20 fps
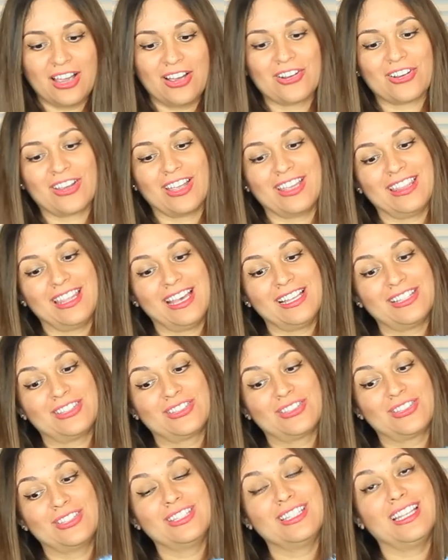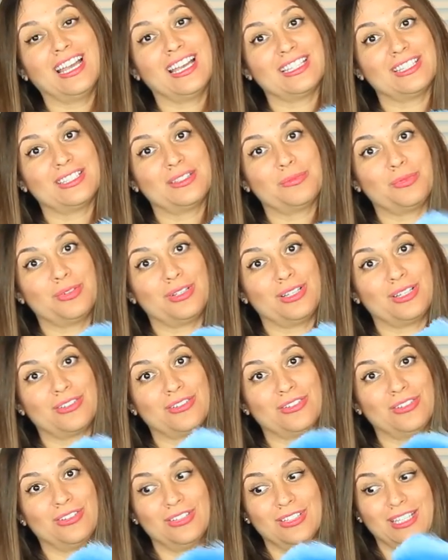Okay, that's that's pretty
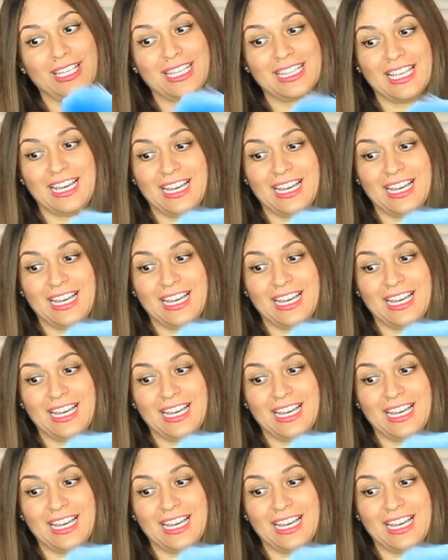cool. Look at